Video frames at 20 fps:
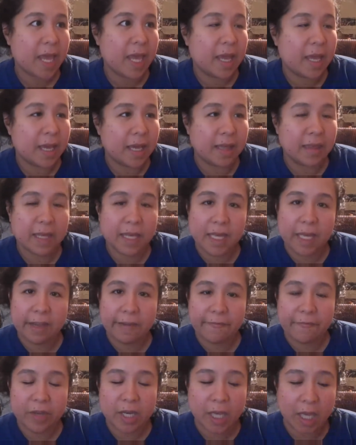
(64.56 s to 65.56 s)
in the
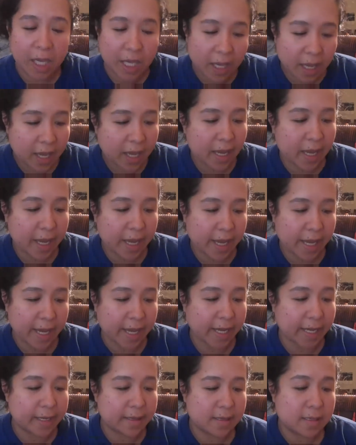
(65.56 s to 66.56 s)
evening,
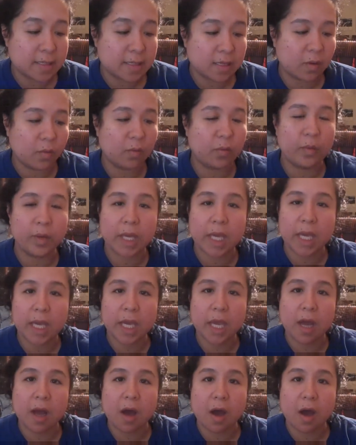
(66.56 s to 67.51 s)
and we